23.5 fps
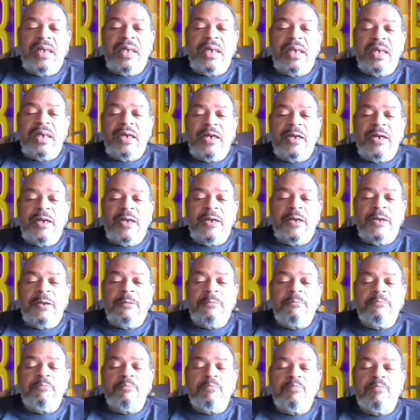
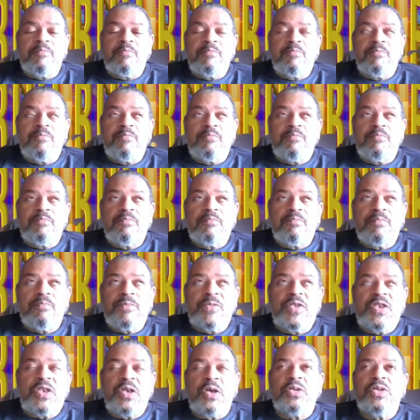Um,
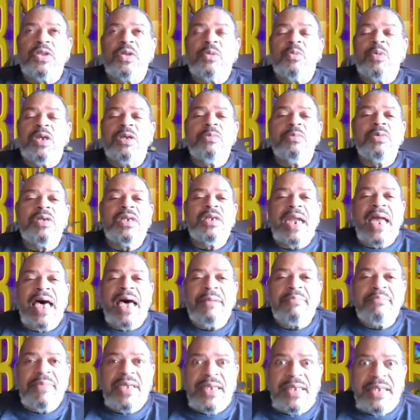so that we would
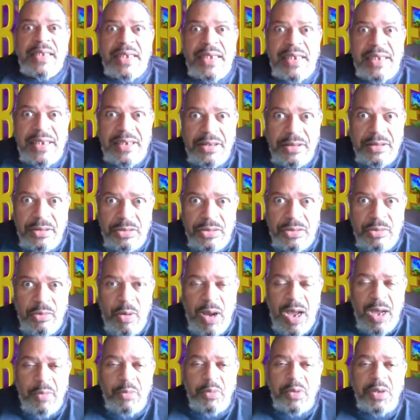not be killed
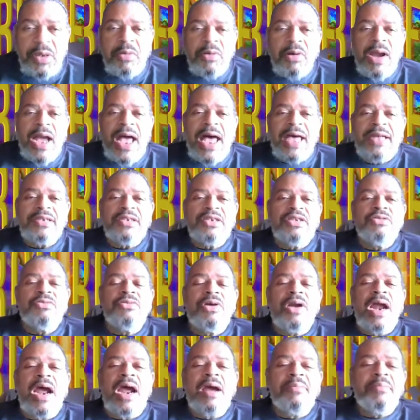while we were out
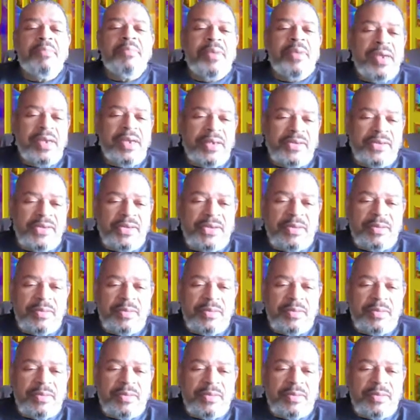doing our mess.